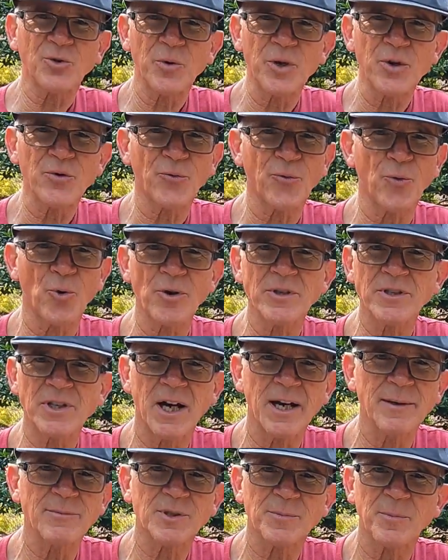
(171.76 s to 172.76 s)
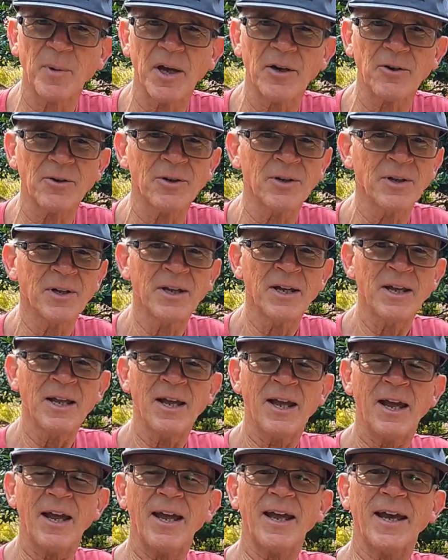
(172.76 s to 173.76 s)
3 or 4 times better.
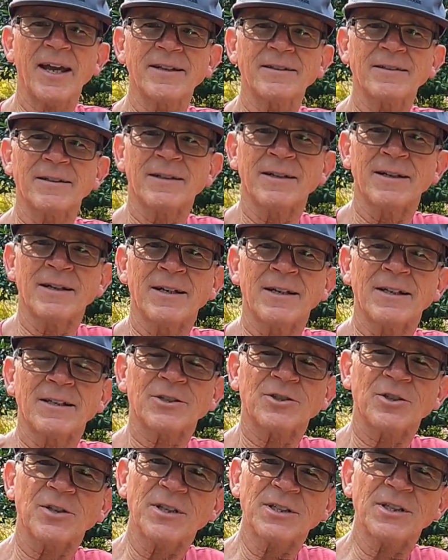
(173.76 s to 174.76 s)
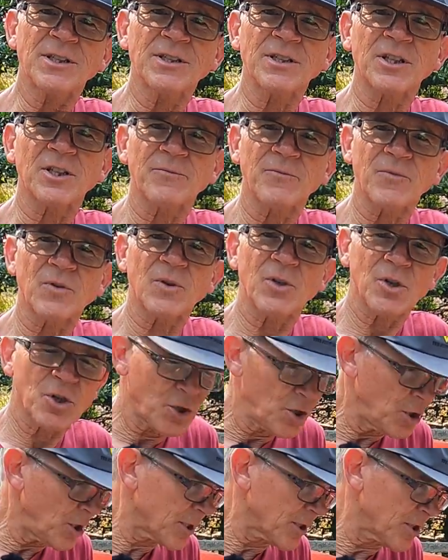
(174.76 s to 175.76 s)
And so this is a
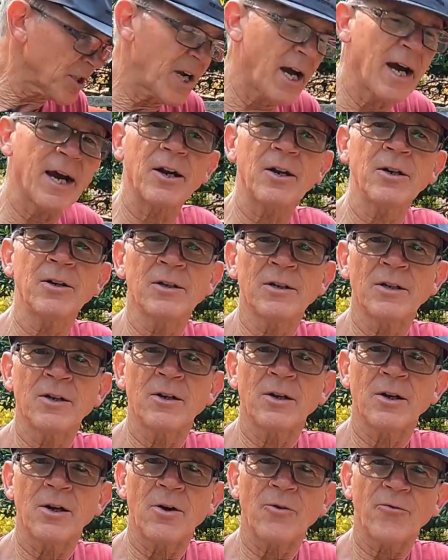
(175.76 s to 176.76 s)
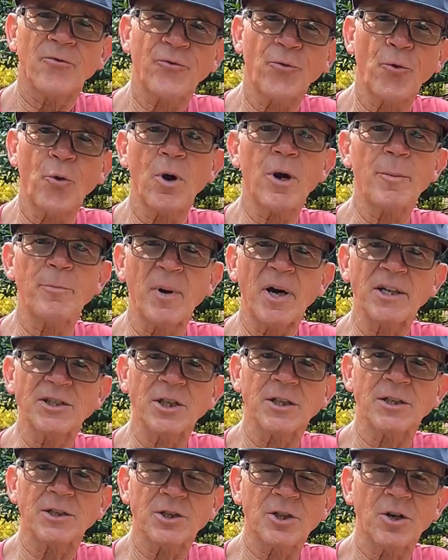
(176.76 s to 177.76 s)
good tire for
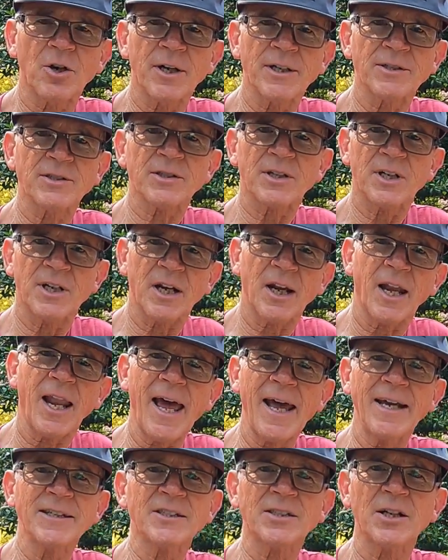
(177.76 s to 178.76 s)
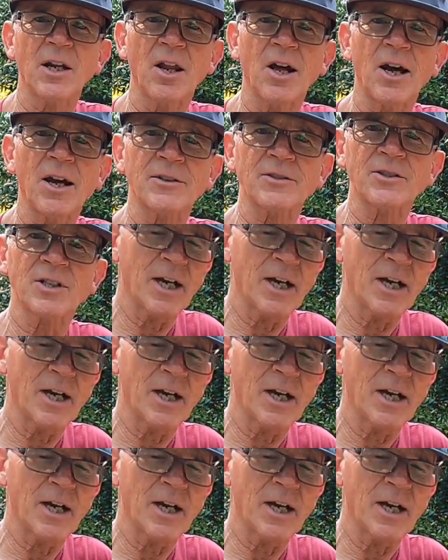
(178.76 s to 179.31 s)
budget endurance. It lasts a long